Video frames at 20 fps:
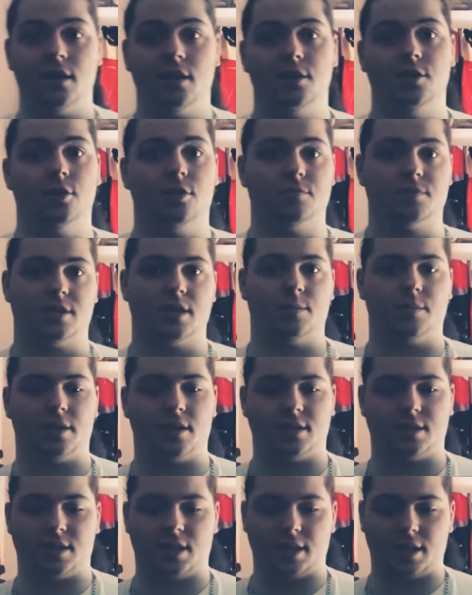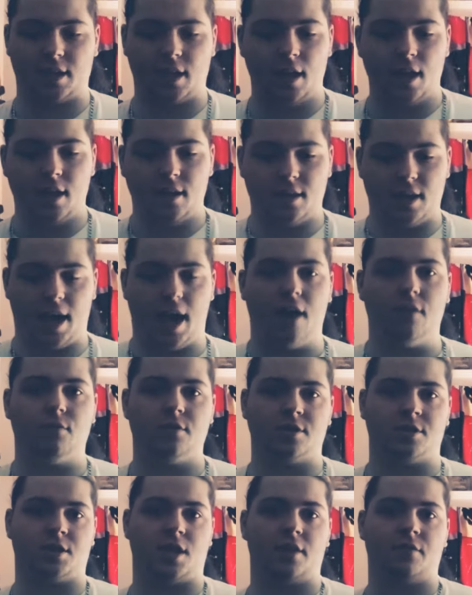You know what I'm saying? Because like the
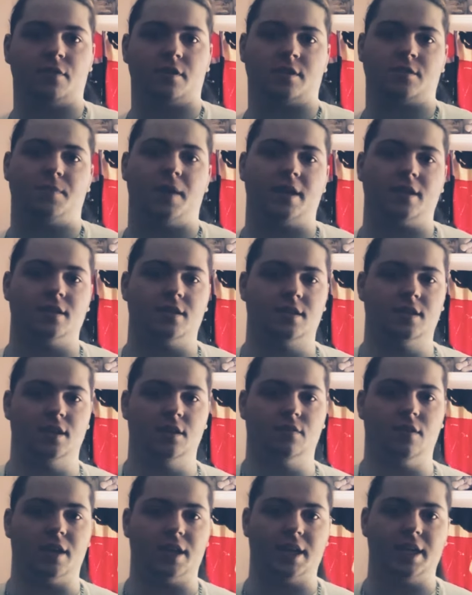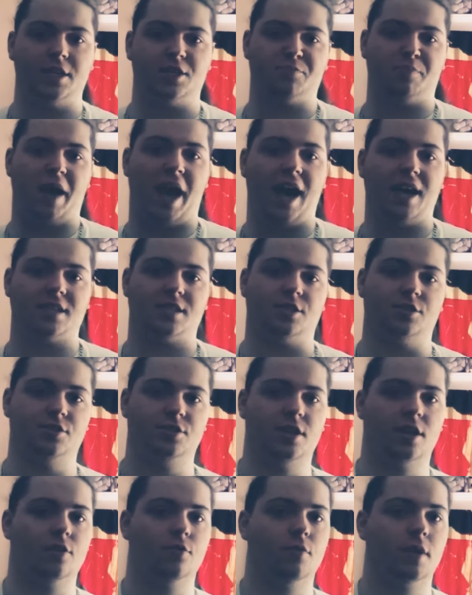average life expectancy of like each passing
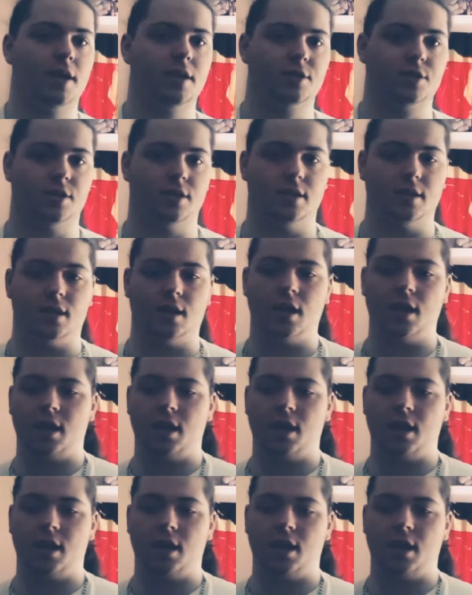generation